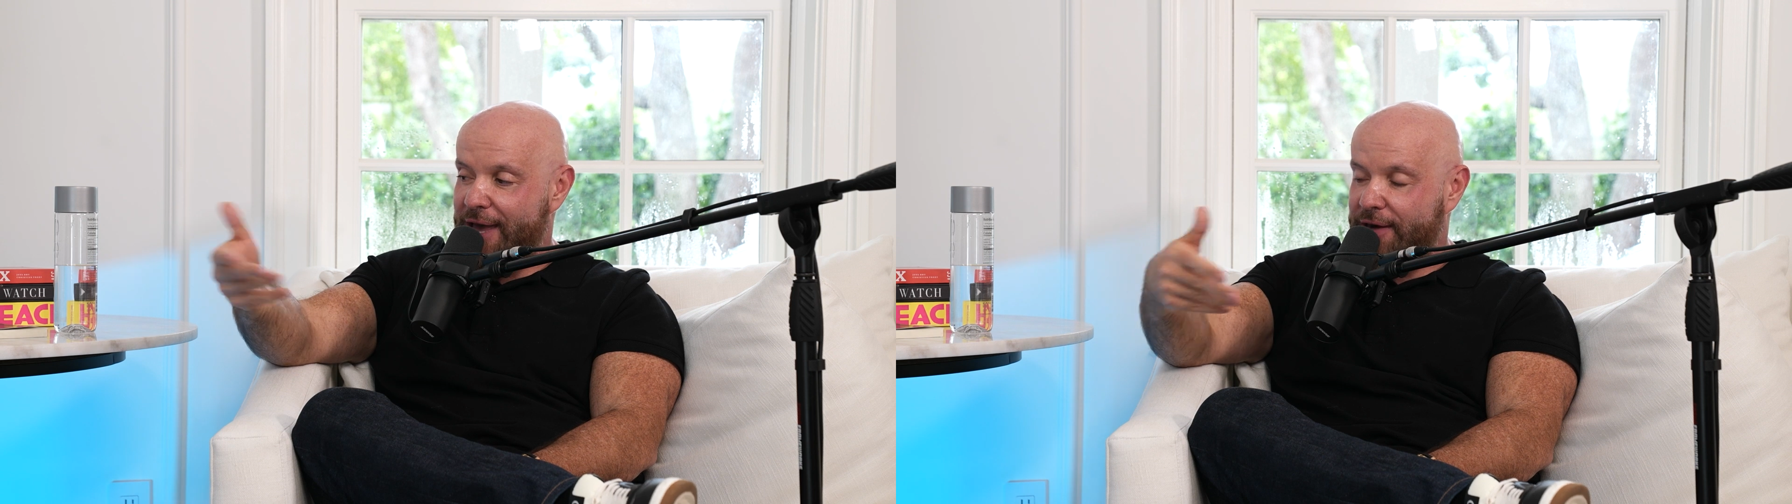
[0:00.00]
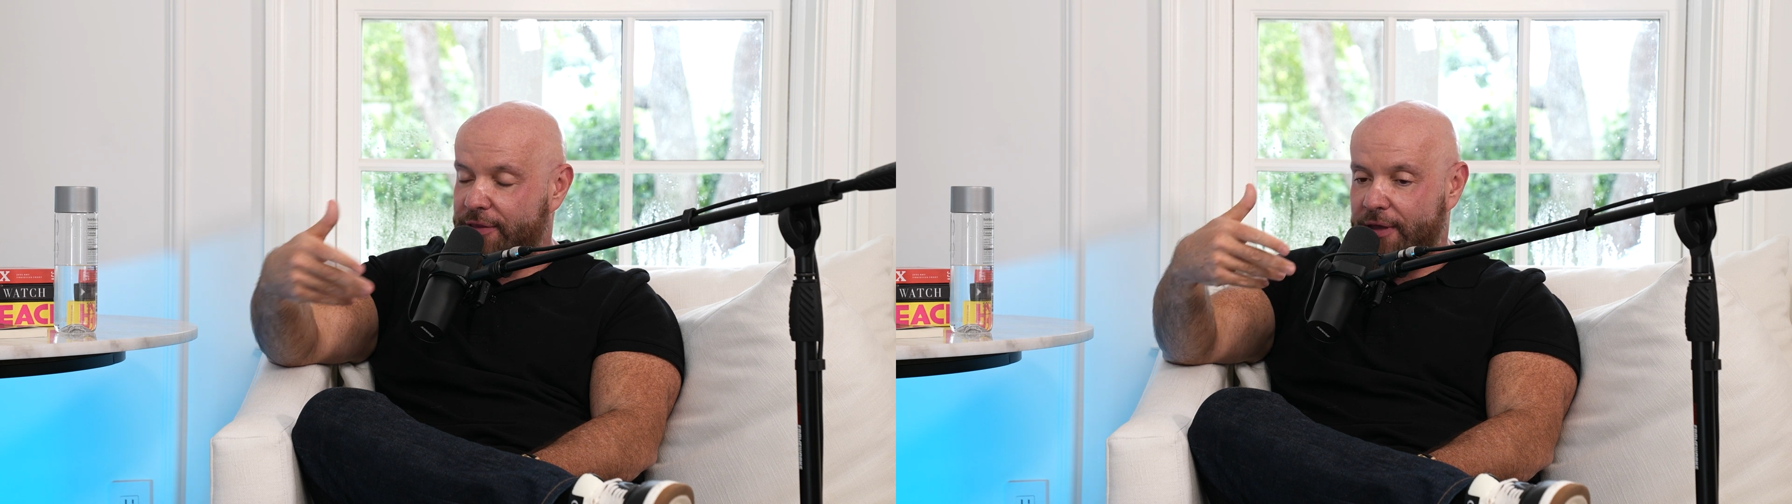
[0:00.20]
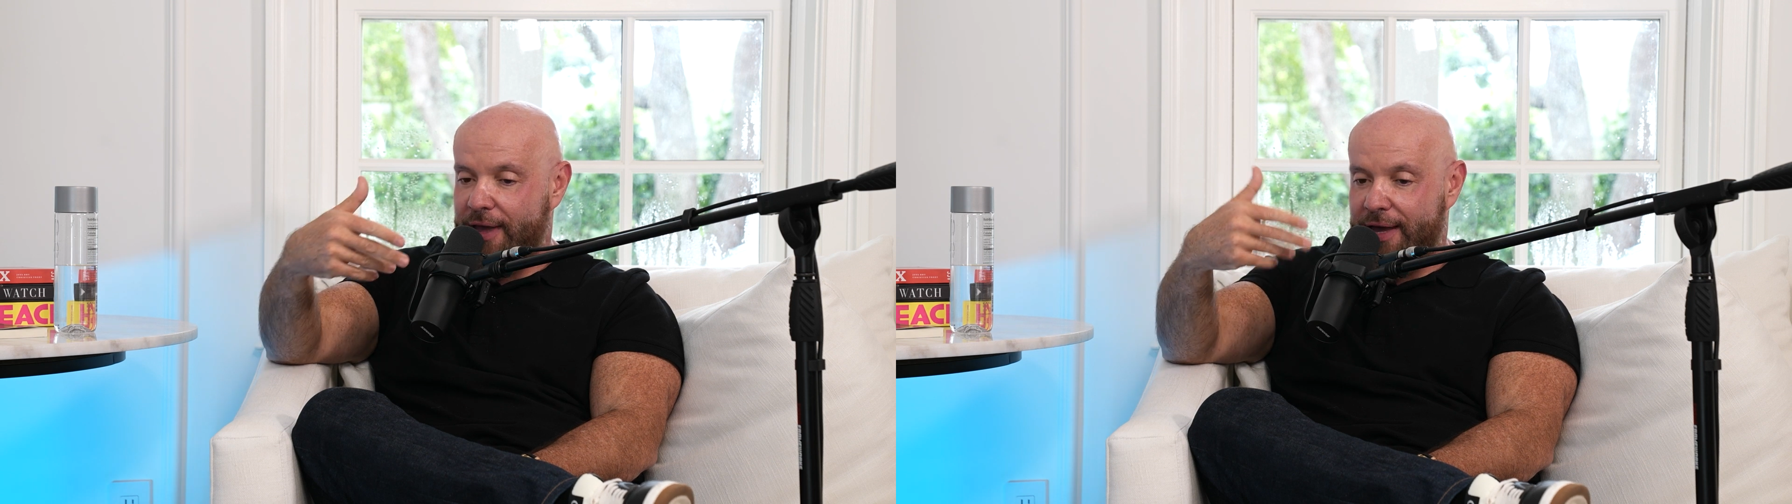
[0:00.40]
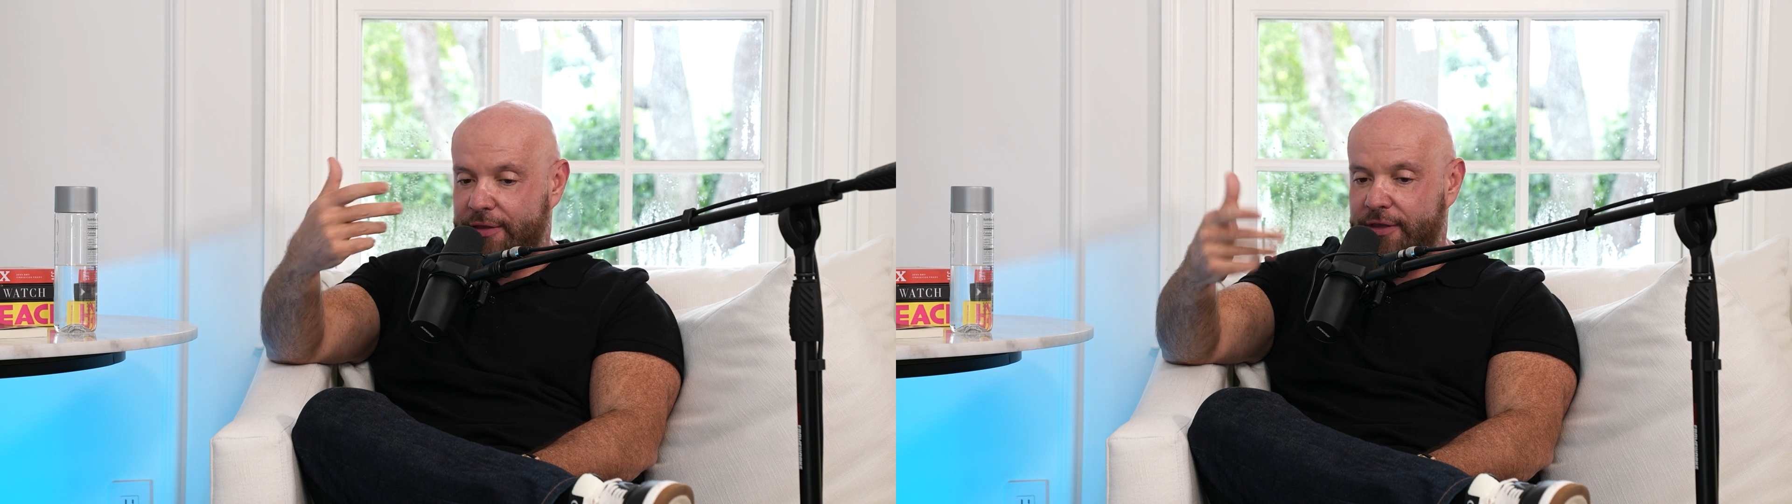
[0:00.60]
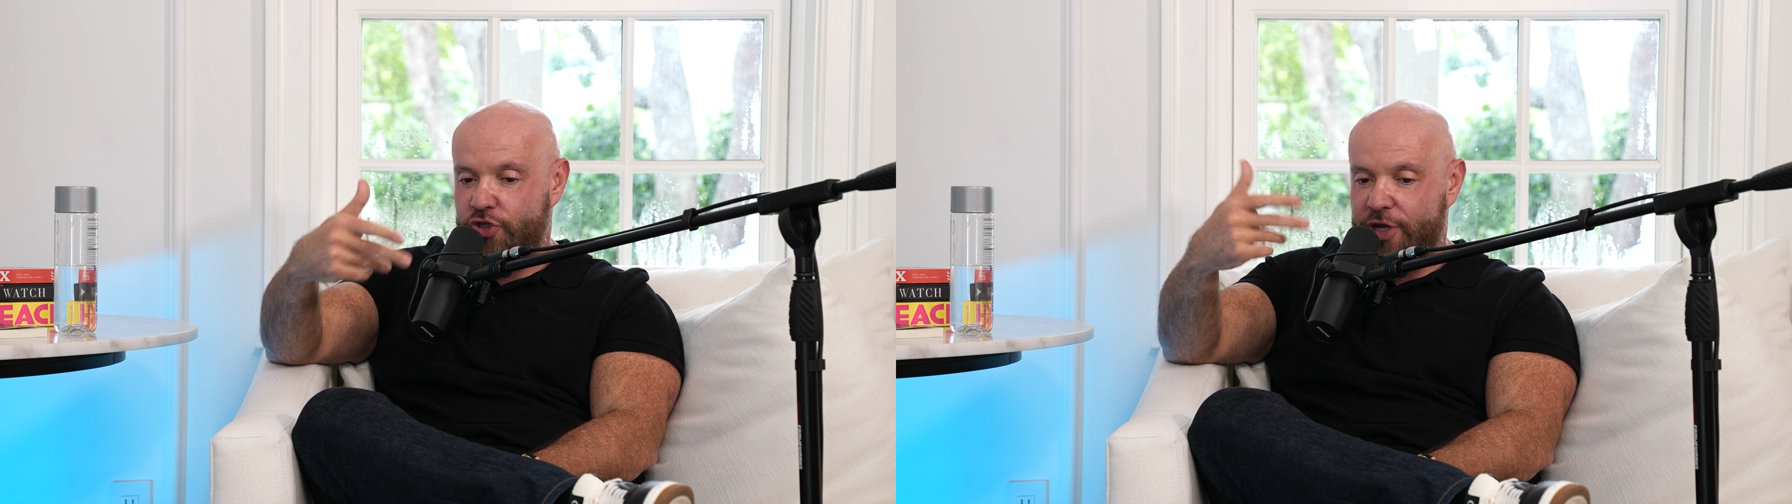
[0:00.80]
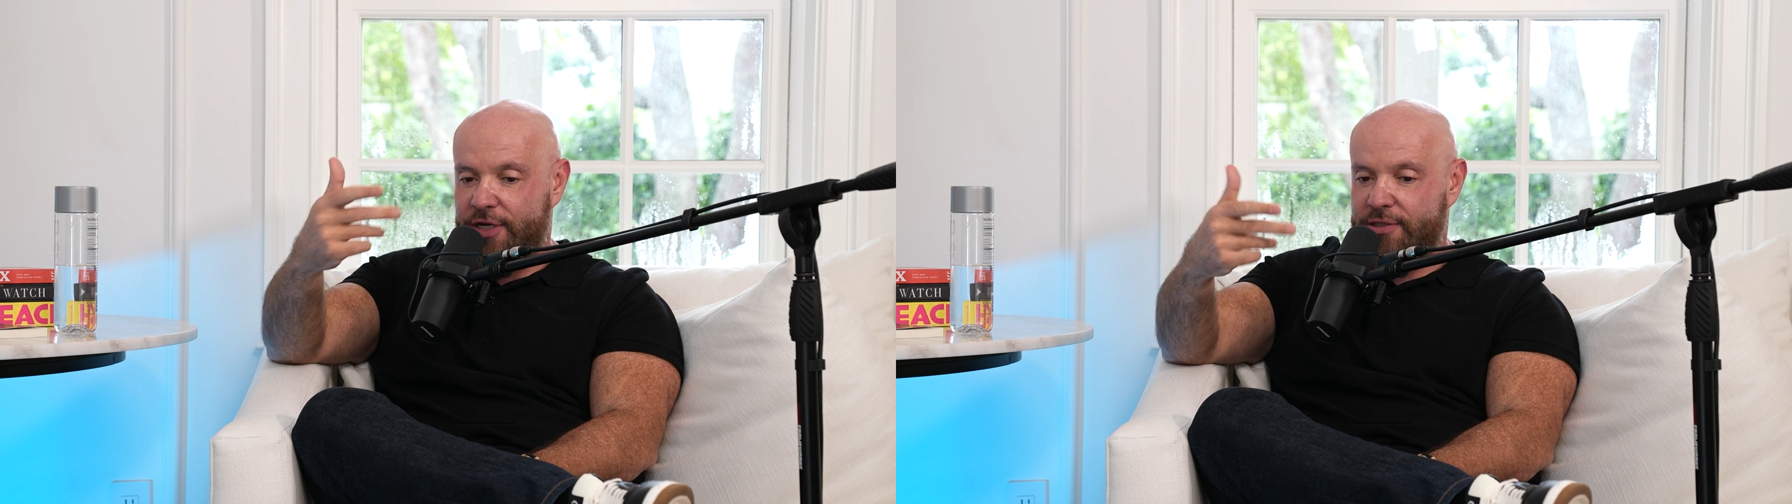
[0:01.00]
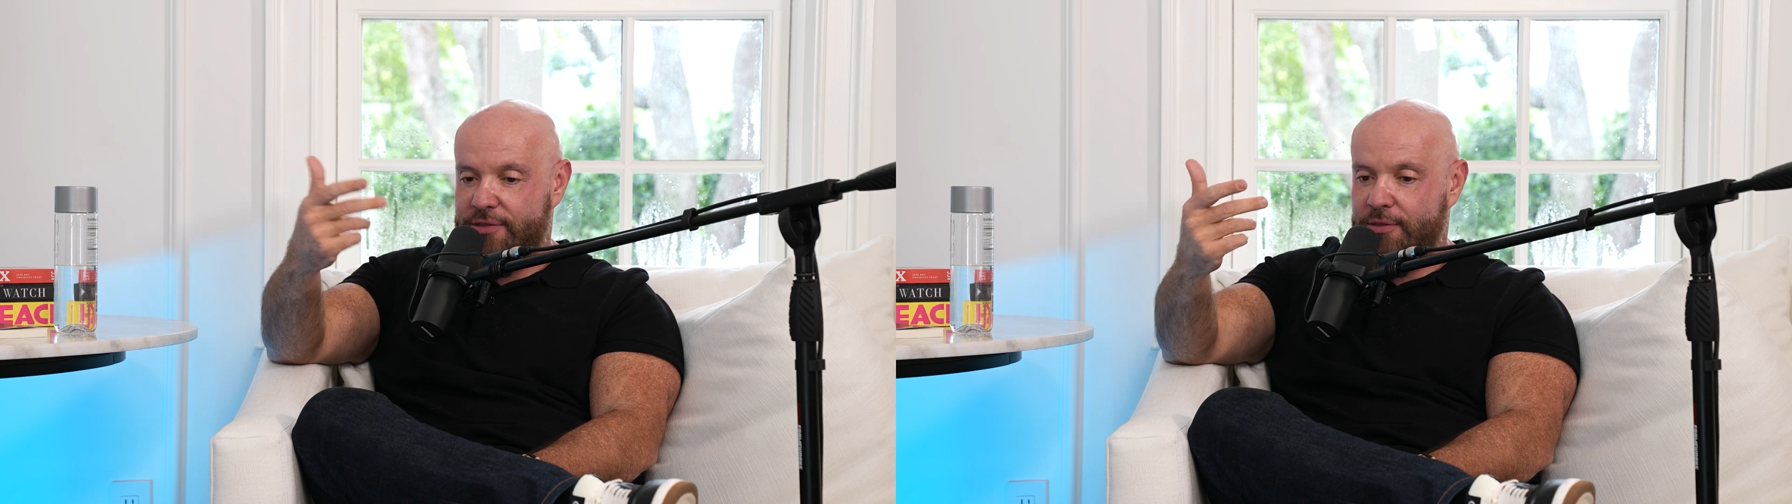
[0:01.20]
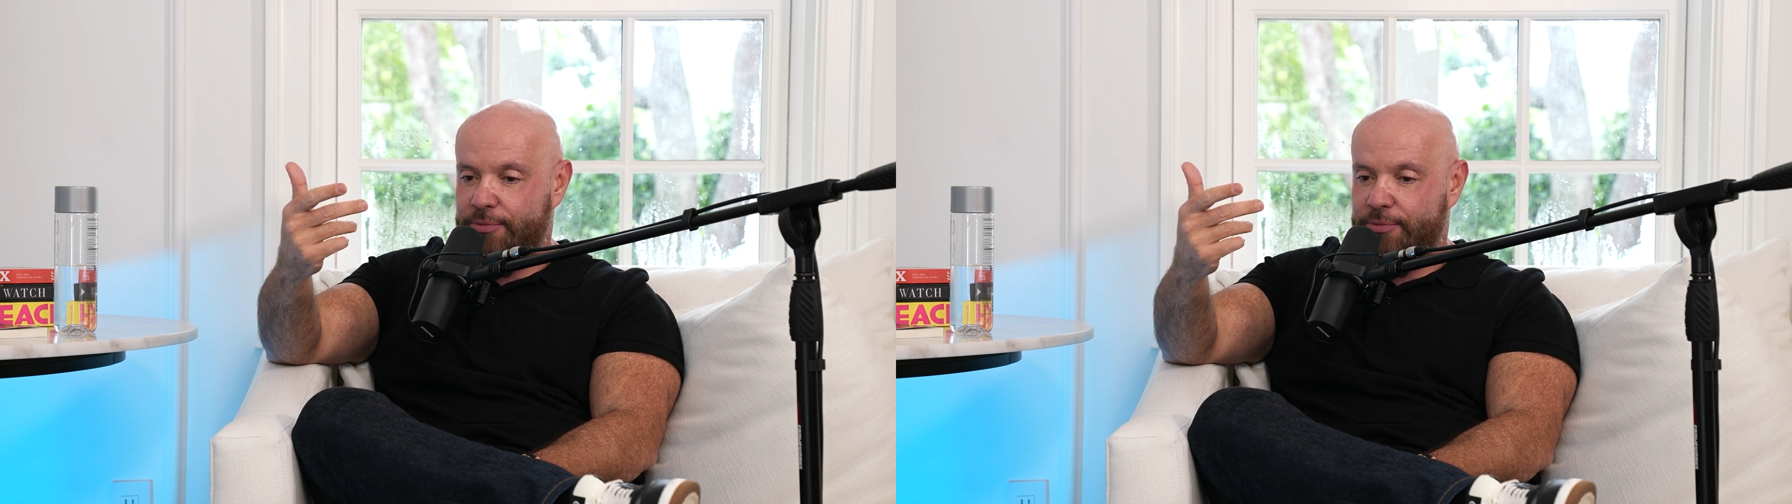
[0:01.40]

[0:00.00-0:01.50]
How did the genesis of the